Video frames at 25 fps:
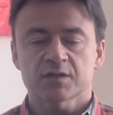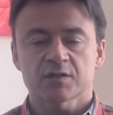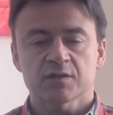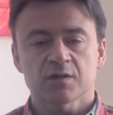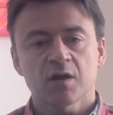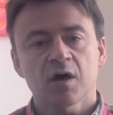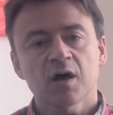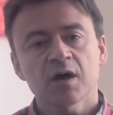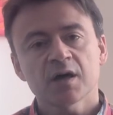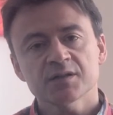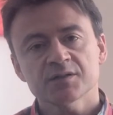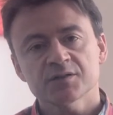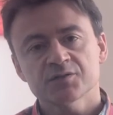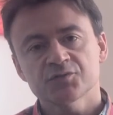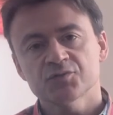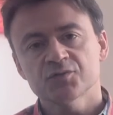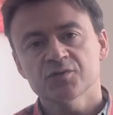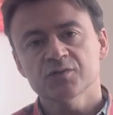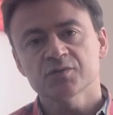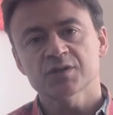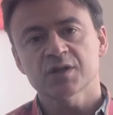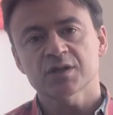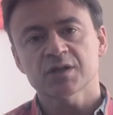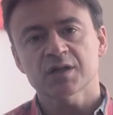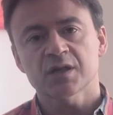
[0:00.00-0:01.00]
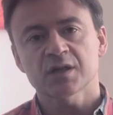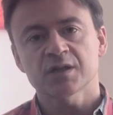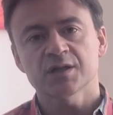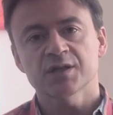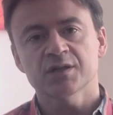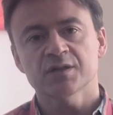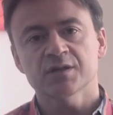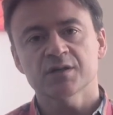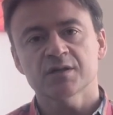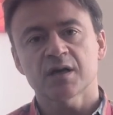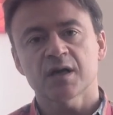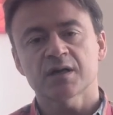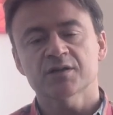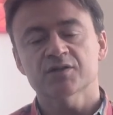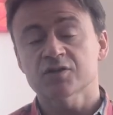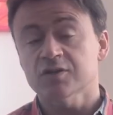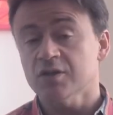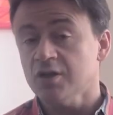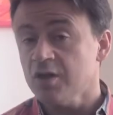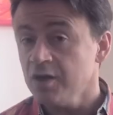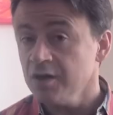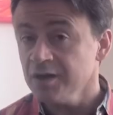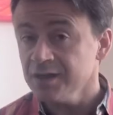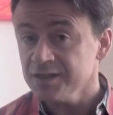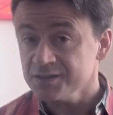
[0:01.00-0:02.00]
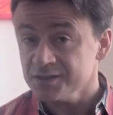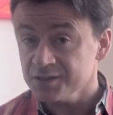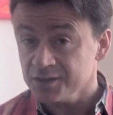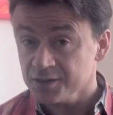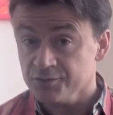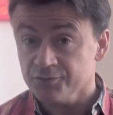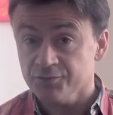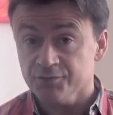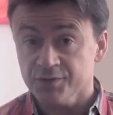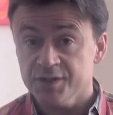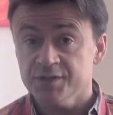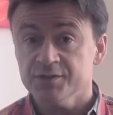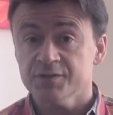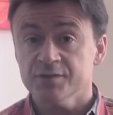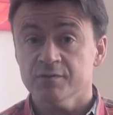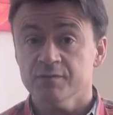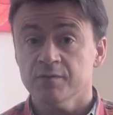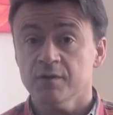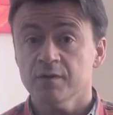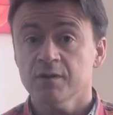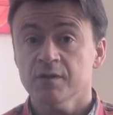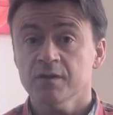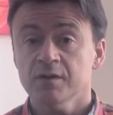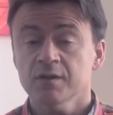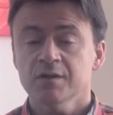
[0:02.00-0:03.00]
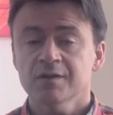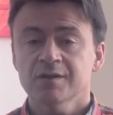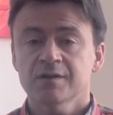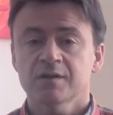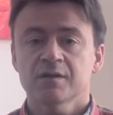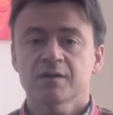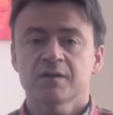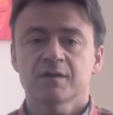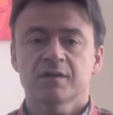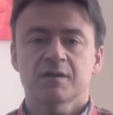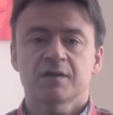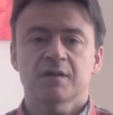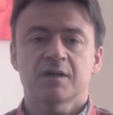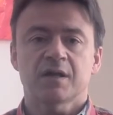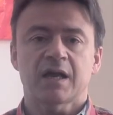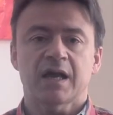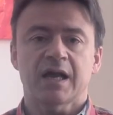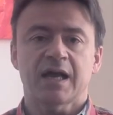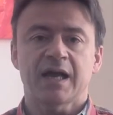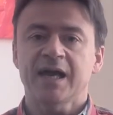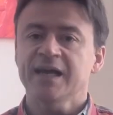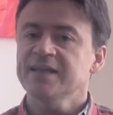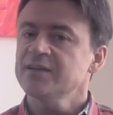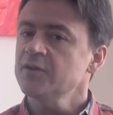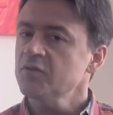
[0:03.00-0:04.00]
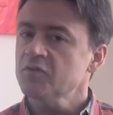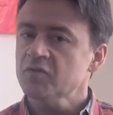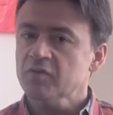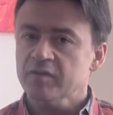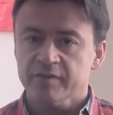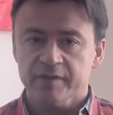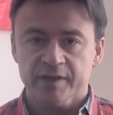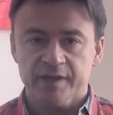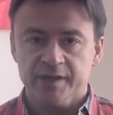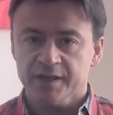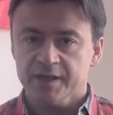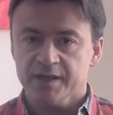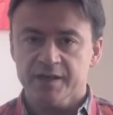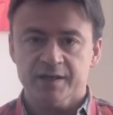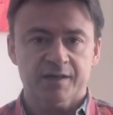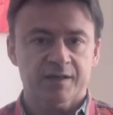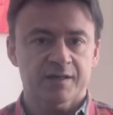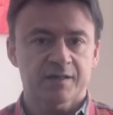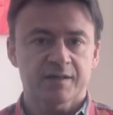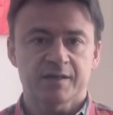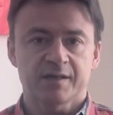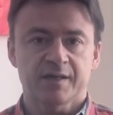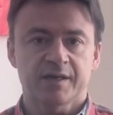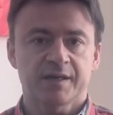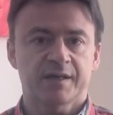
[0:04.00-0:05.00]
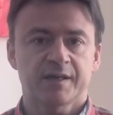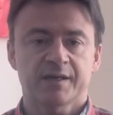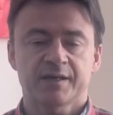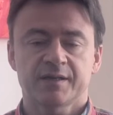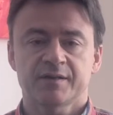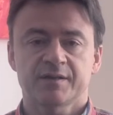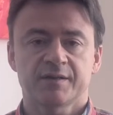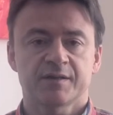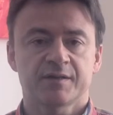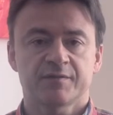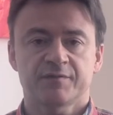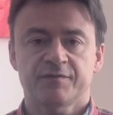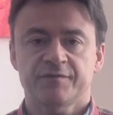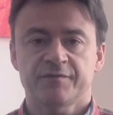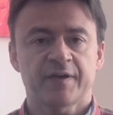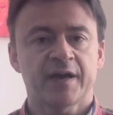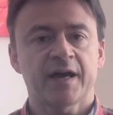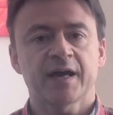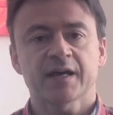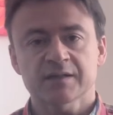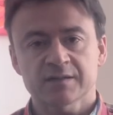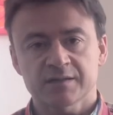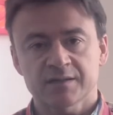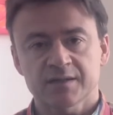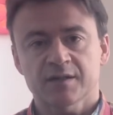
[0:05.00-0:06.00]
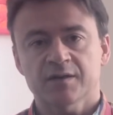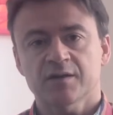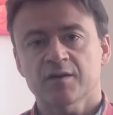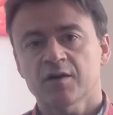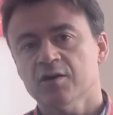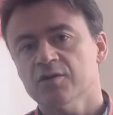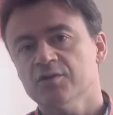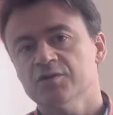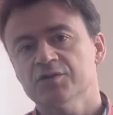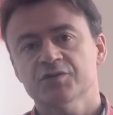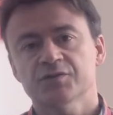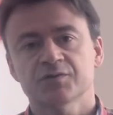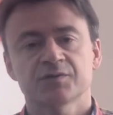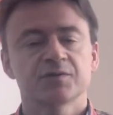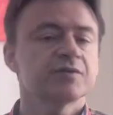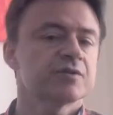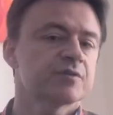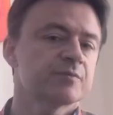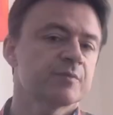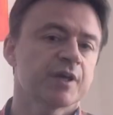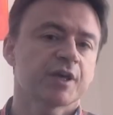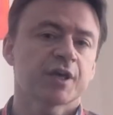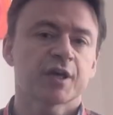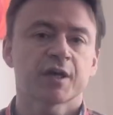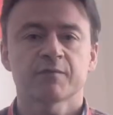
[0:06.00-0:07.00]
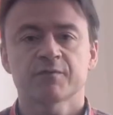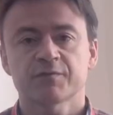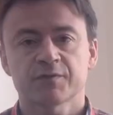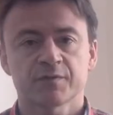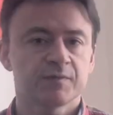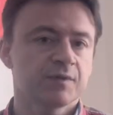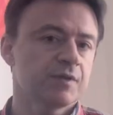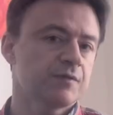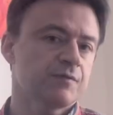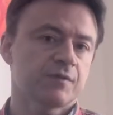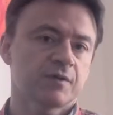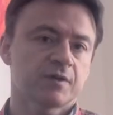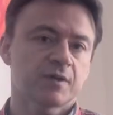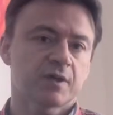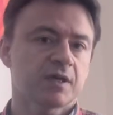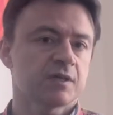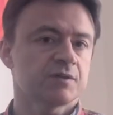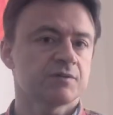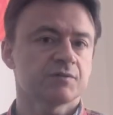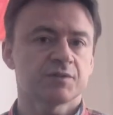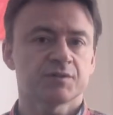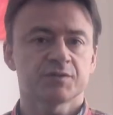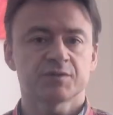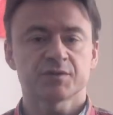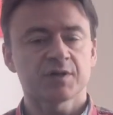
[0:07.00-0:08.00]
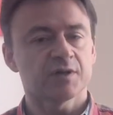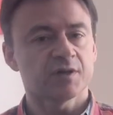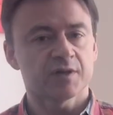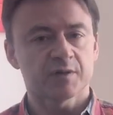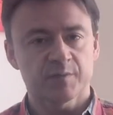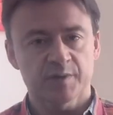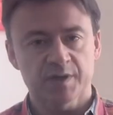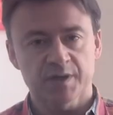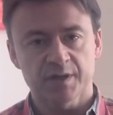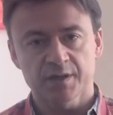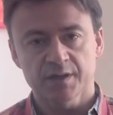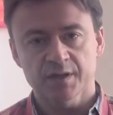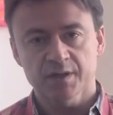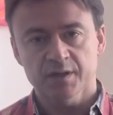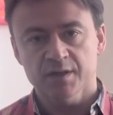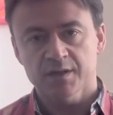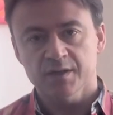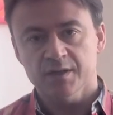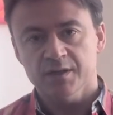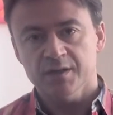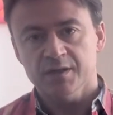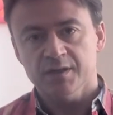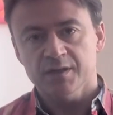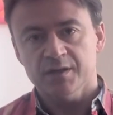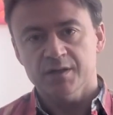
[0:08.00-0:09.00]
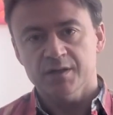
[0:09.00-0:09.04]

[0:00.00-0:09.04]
As long as the rules are clear, as long as they're reasonable, I don't think the fact that our students may come from different countries is going to be